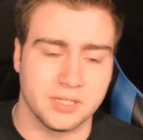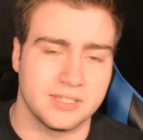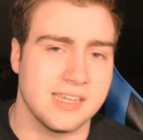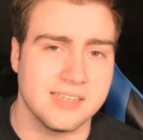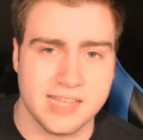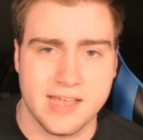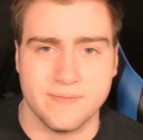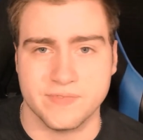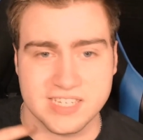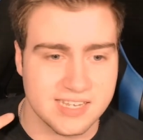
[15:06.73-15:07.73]
But these
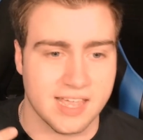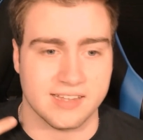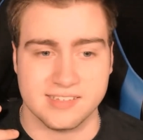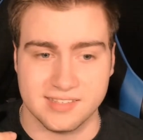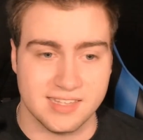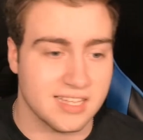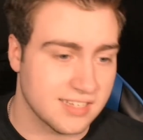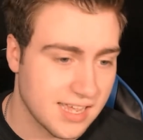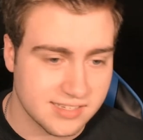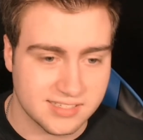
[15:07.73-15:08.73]
have six.
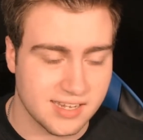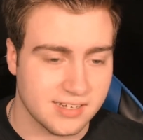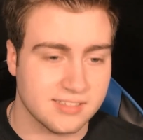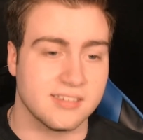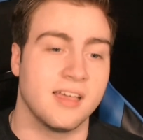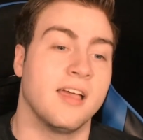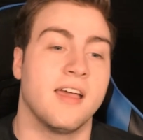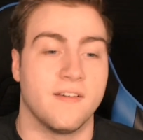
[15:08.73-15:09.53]
This has six.